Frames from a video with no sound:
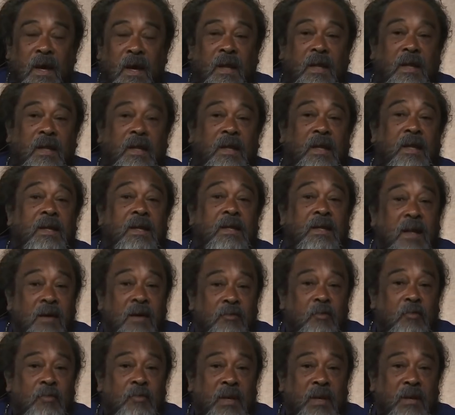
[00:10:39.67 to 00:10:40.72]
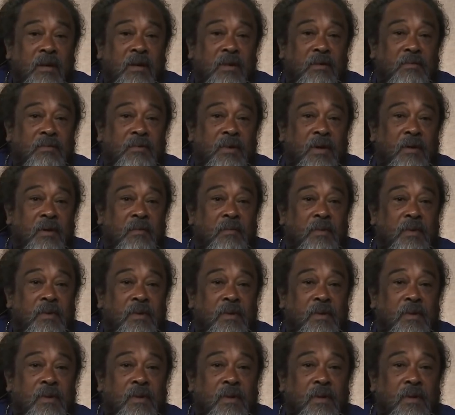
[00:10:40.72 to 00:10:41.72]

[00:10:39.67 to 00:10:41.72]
And it can never be confirmed.